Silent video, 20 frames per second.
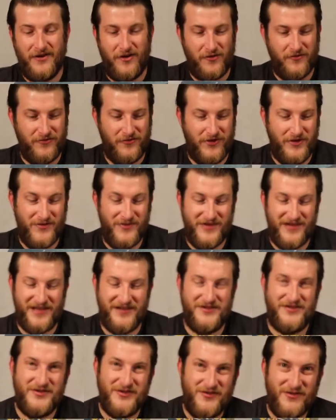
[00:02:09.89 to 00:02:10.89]
Hopefully we
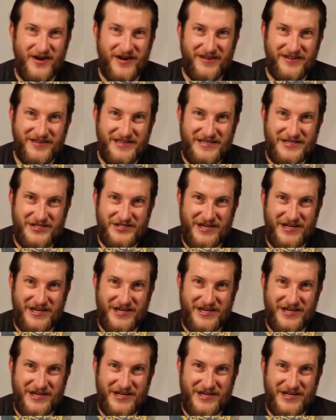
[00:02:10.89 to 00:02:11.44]
can do well in this